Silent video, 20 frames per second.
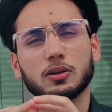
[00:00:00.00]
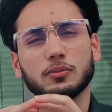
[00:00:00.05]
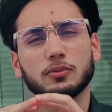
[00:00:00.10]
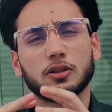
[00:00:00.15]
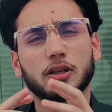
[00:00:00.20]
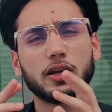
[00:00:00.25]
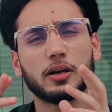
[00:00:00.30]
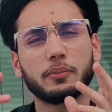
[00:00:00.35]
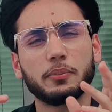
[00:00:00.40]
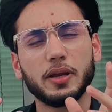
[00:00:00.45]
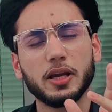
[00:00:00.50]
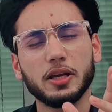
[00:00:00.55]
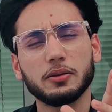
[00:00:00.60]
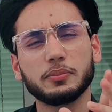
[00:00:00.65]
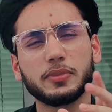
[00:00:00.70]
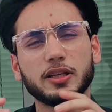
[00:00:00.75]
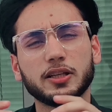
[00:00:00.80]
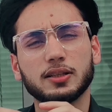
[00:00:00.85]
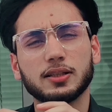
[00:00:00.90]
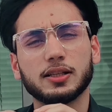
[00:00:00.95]
their
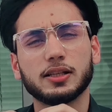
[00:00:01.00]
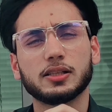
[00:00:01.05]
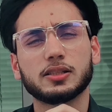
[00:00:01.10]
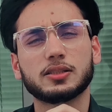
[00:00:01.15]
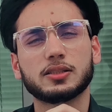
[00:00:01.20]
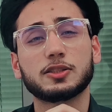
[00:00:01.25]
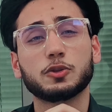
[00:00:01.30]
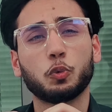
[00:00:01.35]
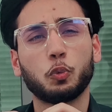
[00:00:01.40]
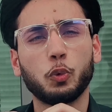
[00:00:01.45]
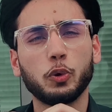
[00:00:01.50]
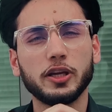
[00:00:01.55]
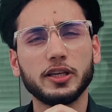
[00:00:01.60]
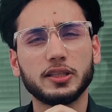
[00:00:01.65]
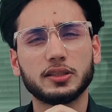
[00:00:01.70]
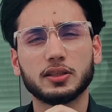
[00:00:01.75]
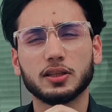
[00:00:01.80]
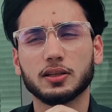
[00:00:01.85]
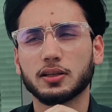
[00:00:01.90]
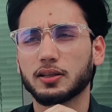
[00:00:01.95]
main meal is
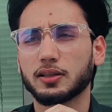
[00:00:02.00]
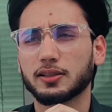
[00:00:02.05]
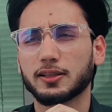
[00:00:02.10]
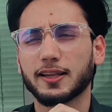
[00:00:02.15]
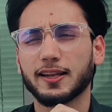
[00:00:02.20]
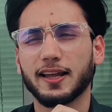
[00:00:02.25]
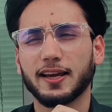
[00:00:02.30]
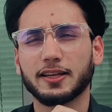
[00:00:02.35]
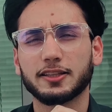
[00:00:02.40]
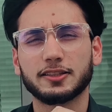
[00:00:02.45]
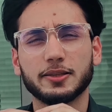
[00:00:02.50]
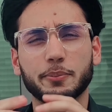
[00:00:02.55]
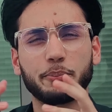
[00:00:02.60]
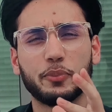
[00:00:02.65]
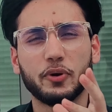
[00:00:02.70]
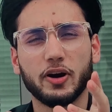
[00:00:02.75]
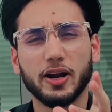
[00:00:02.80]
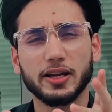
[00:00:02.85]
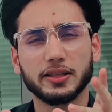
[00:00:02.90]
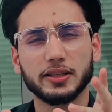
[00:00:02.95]
wheat, like the
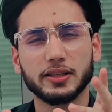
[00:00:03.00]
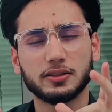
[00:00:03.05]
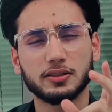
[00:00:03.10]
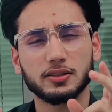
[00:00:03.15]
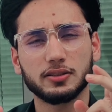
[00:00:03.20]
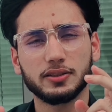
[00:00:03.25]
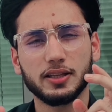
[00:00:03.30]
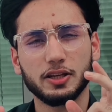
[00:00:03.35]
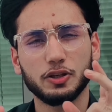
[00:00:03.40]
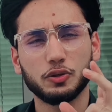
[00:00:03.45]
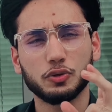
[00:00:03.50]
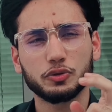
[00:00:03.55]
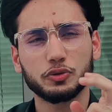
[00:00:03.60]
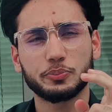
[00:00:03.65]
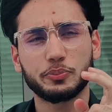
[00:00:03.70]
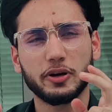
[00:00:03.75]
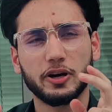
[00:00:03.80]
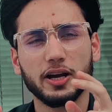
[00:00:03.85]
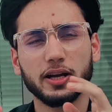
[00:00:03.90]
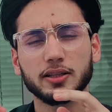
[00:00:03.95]
bread. They use
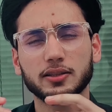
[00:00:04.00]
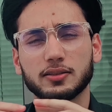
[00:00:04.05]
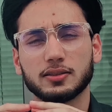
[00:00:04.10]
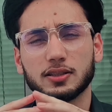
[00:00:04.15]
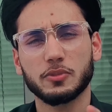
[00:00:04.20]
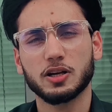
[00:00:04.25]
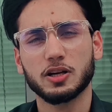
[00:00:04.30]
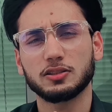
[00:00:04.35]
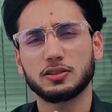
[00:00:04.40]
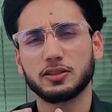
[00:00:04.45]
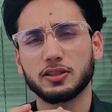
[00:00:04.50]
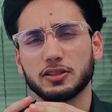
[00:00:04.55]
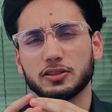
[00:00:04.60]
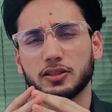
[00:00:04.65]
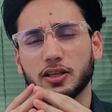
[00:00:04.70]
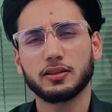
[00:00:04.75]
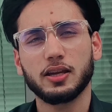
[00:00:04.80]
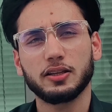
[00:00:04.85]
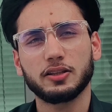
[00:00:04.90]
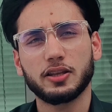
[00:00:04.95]
bread. Some countries
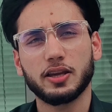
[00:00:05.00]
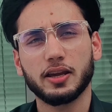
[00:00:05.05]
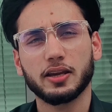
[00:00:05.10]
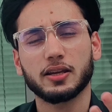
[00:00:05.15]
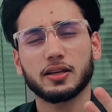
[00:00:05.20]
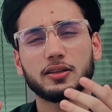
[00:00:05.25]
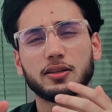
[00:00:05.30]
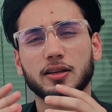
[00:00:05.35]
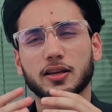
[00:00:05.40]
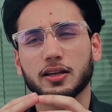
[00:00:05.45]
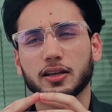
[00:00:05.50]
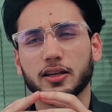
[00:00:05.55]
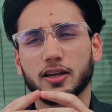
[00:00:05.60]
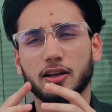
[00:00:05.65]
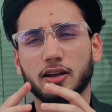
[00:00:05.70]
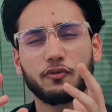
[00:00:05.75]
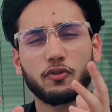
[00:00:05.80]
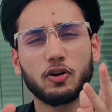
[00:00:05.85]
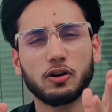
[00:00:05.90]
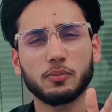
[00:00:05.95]
they take it
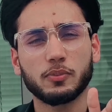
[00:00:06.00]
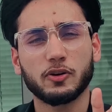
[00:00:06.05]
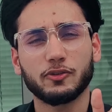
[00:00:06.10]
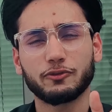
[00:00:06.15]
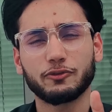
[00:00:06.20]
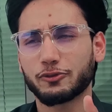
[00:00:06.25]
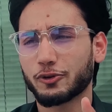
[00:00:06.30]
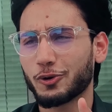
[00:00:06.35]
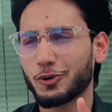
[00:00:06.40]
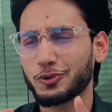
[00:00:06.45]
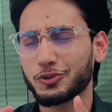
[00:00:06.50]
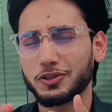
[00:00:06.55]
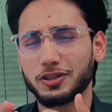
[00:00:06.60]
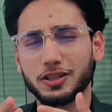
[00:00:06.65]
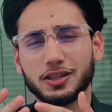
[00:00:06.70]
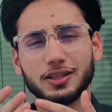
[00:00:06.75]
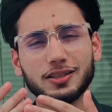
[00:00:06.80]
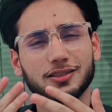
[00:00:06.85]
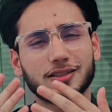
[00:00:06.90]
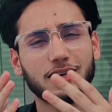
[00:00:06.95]
in form of
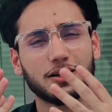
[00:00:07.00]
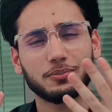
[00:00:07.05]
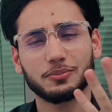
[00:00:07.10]
roti.